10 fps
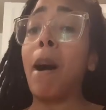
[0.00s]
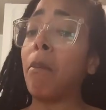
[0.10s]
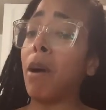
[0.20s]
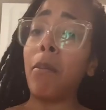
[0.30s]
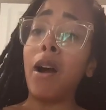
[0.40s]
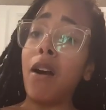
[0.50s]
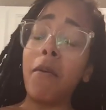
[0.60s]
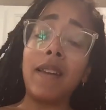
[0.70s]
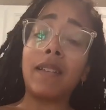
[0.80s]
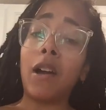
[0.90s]
My mama
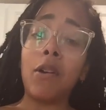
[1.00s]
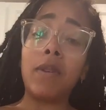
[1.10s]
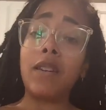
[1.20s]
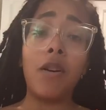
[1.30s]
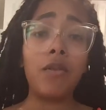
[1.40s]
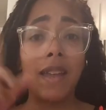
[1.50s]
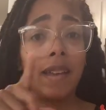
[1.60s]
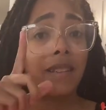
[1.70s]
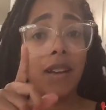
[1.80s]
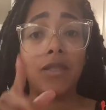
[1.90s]
always told me don't
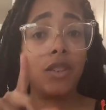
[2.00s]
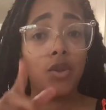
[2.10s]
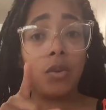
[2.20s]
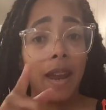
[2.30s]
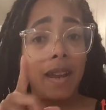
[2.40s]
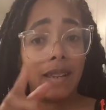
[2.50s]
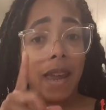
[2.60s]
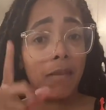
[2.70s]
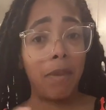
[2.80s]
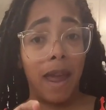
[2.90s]
say stuff that you can't
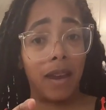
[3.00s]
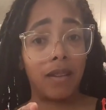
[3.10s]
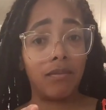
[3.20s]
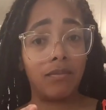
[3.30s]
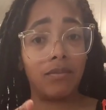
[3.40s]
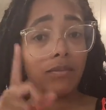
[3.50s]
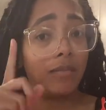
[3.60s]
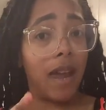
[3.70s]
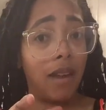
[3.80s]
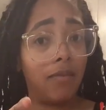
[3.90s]
take back.
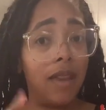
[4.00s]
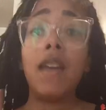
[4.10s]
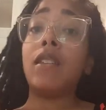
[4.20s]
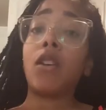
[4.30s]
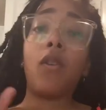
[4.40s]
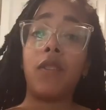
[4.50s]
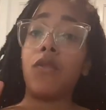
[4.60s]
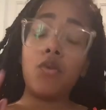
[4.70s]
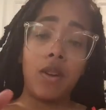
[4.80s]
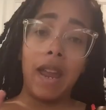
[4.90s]
Okay? So
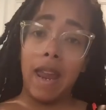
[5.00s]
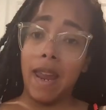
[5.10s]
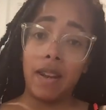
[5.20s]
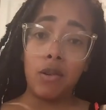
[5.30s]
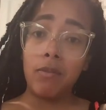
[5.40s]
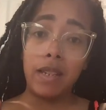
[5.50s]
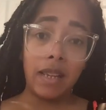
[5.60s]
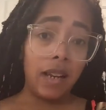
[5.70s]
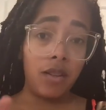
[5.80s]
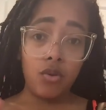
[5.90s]
if you can't handle me
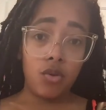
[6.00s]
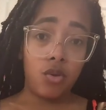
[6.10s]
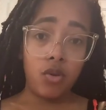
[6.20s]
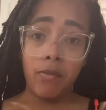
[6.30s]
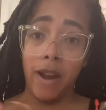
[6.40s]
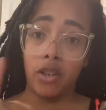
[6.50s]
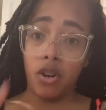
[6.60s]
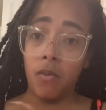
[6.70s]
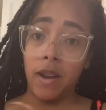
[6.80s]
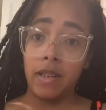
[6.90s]
telling you the truth about
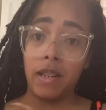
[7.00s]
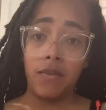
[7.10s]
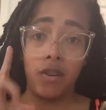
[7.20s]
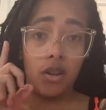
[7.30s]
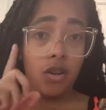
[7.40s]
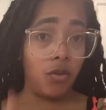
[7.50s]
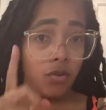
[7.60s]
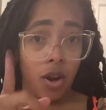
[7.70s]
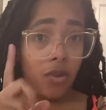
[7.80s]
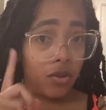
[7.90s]
your weight, Steven, then
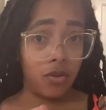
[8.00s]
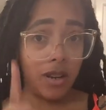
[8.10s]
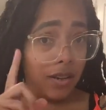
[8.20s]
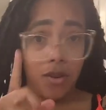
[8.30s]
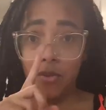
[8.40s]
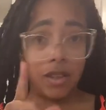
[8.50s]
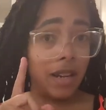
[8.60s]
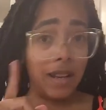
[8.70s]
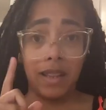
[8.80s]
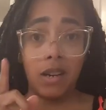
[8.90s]
don't talk, don't
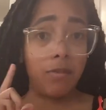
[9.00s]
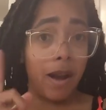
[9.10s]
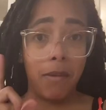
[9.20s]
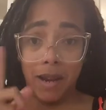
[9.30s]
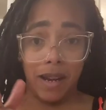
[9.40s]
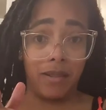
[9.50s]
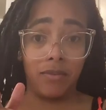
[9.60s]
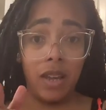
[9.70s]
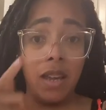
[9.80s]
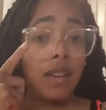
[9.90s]
say nothing about mine.
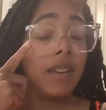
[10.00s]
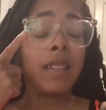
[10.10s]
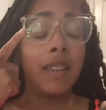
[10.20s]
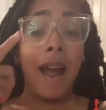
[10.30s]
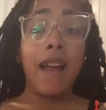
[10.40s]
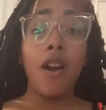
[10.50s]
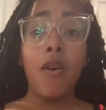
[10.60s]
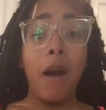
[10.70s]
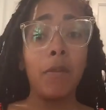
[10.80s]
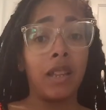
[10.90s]
Cause see, I know
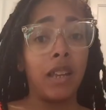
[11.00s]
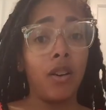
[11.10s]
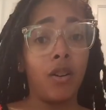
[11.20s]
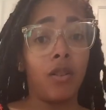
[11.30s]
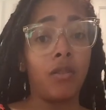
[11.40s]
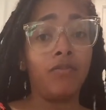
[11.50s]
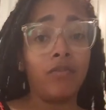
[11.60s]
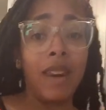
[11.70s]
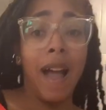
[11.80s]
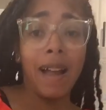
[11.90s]
I'm a thick girl.
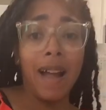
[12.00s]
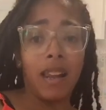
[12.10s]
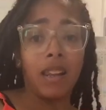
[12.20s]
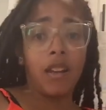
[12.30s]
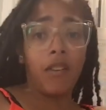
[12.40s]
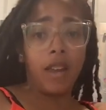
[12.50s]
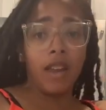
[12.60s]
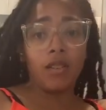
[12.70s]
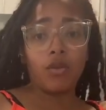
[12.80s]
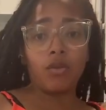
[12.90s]
I got love
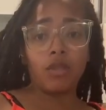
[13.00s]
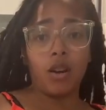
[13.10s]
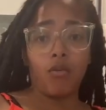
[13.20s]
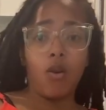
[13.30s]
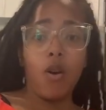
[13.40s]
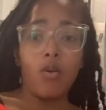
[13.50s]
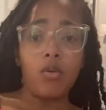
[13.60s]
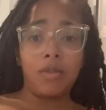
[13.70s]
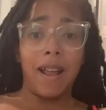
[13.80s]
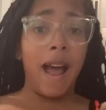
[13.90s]
handles and rolls.